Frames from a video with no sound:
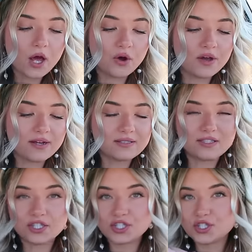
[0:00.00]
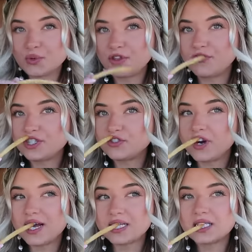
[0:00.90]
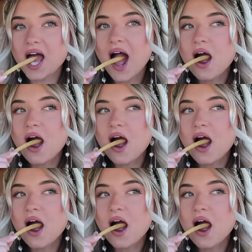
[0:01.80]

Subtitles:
Okay, that's delicious with the french fries.